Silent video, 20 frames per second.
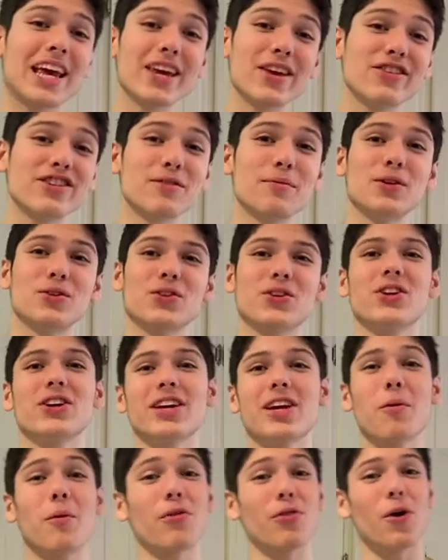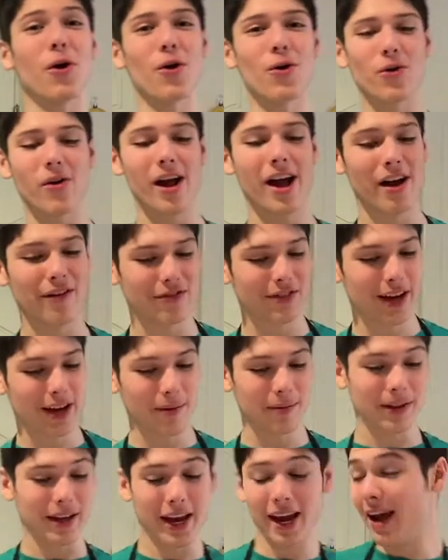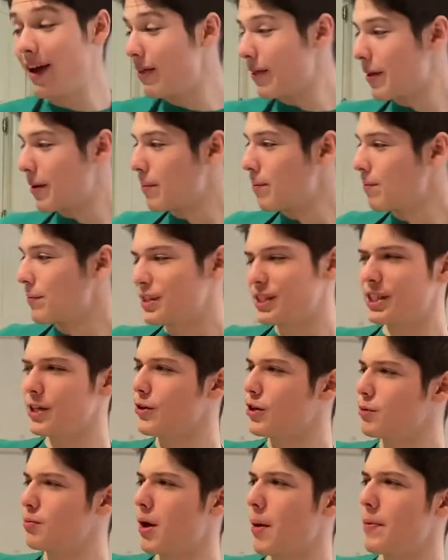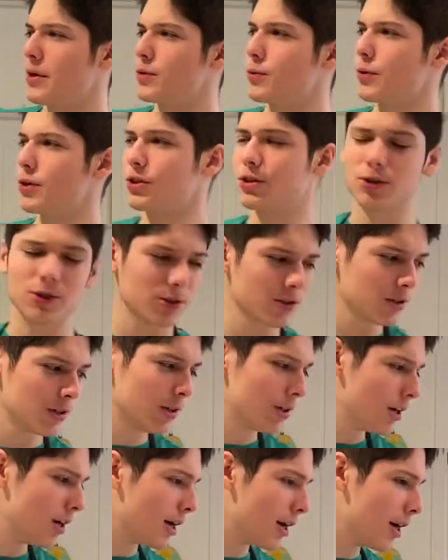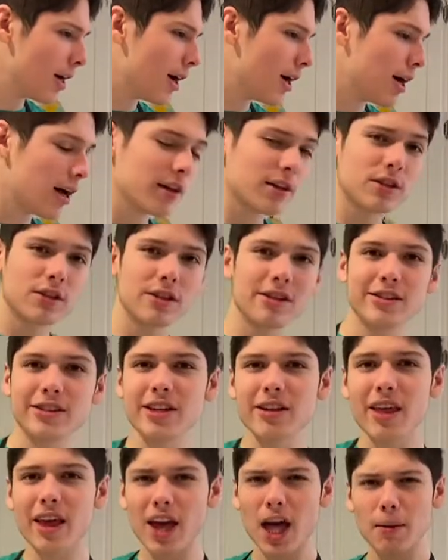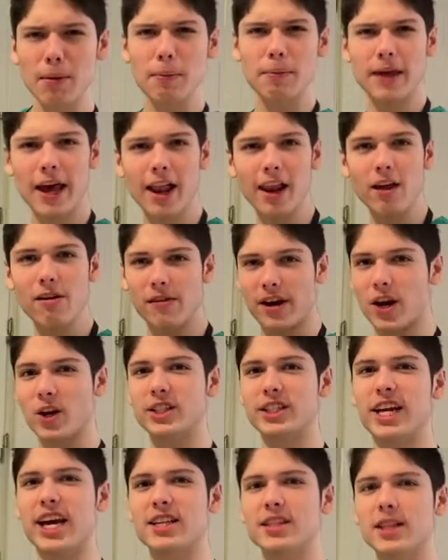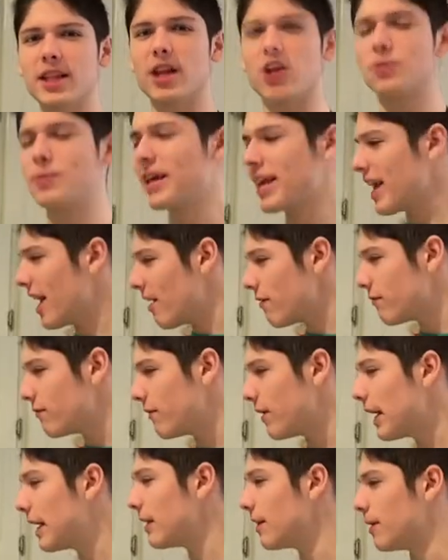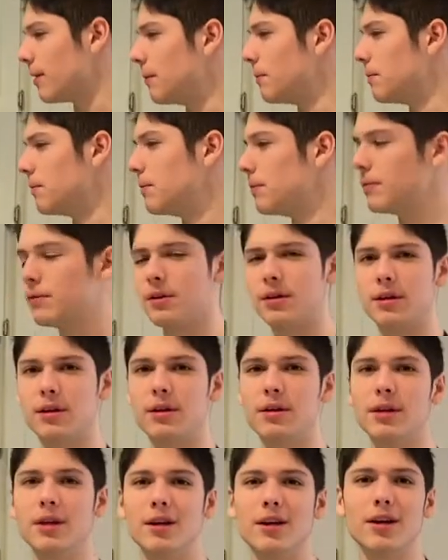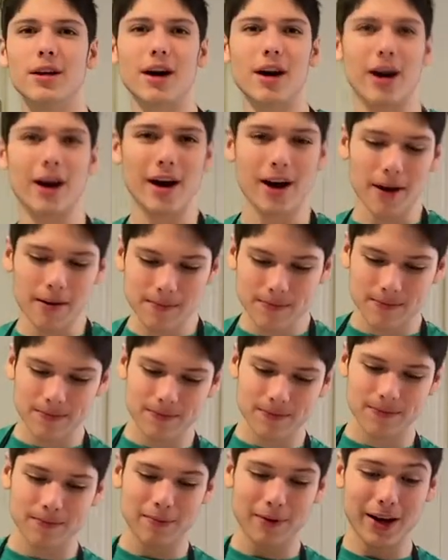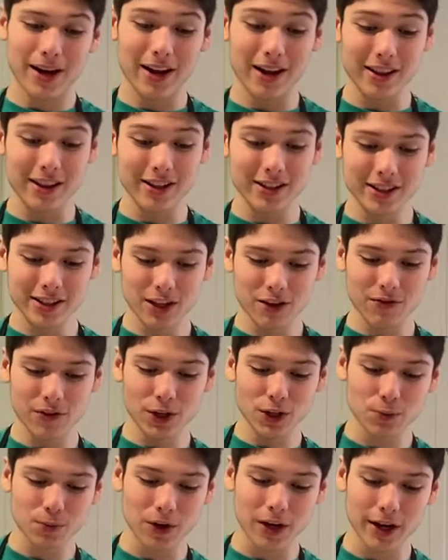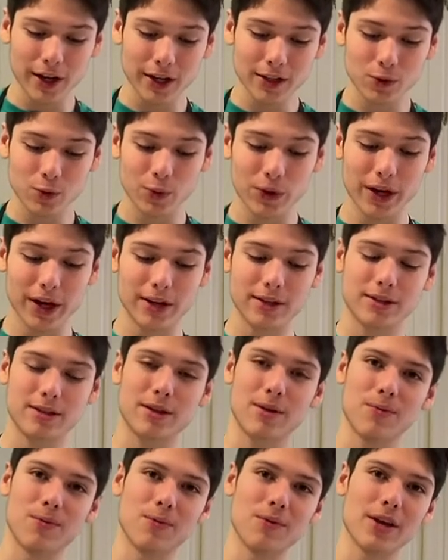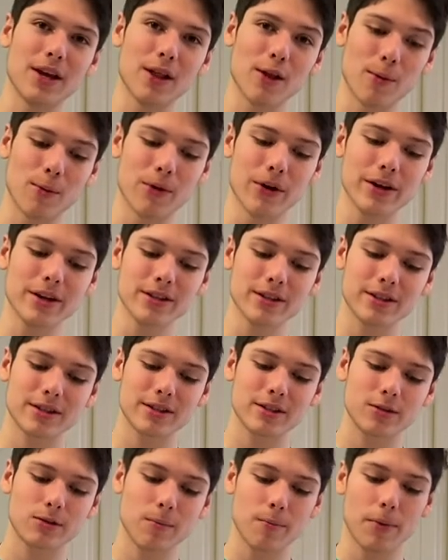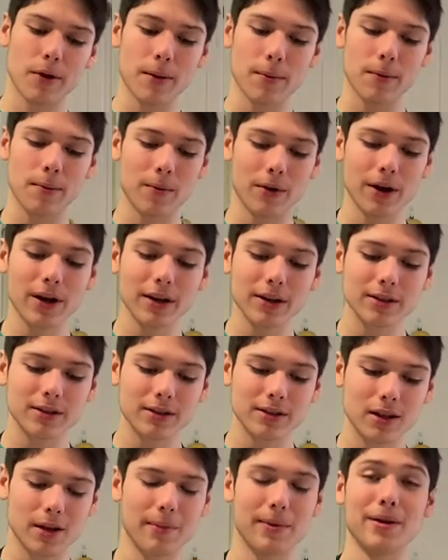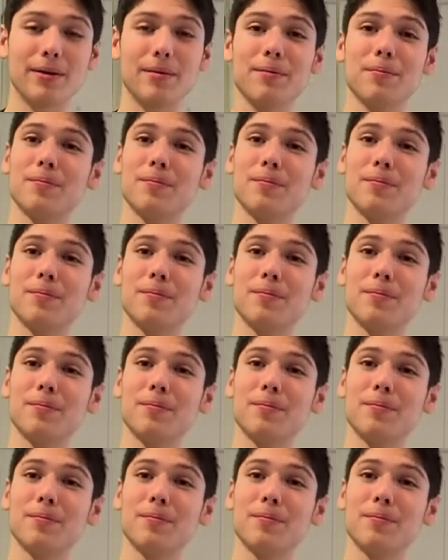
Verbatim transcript: you so much for cooking with Oh Craft Family and the mysterious puppets, which... See, they come up the elevators and escalators, but I can't find them. Uh, but this is our finished product. We got some yellow bricks, some purple bricks. I mean,